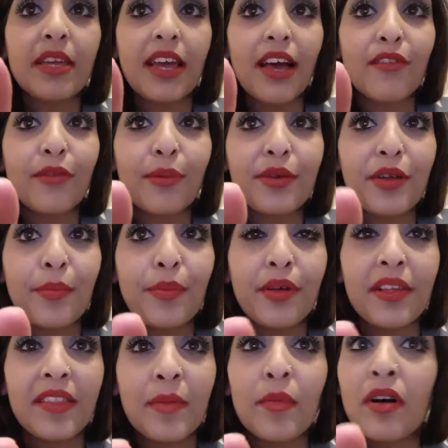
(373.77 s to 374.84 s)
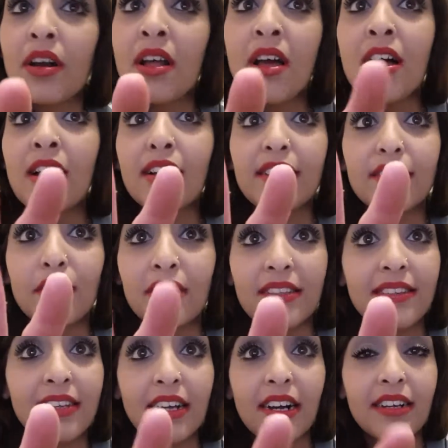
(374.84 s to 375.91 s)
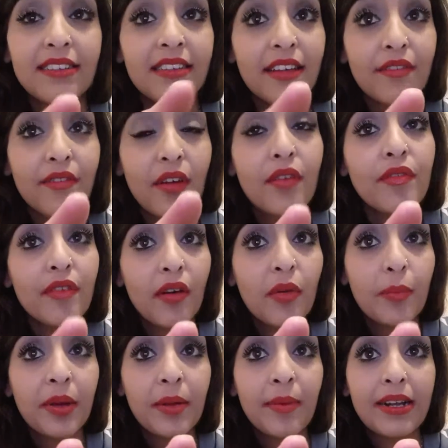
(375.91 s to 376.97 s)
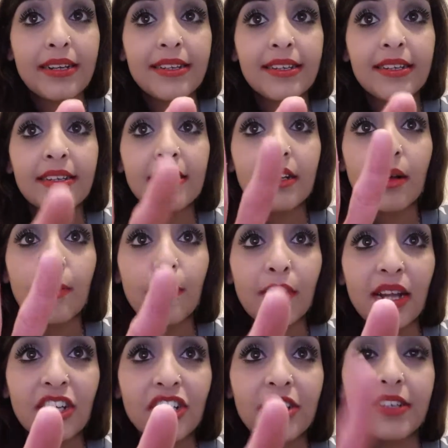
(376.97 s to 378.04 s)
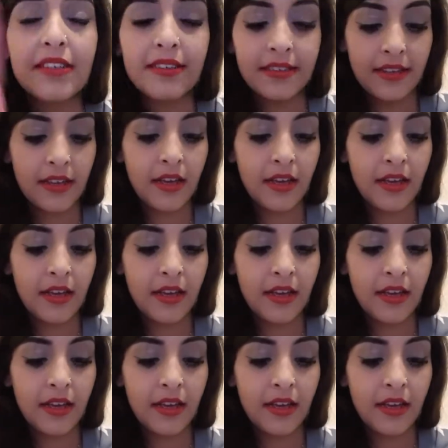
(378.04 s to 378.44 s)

be careful when you're putting them on, because honestly guys, they're very, very pigmented blushes.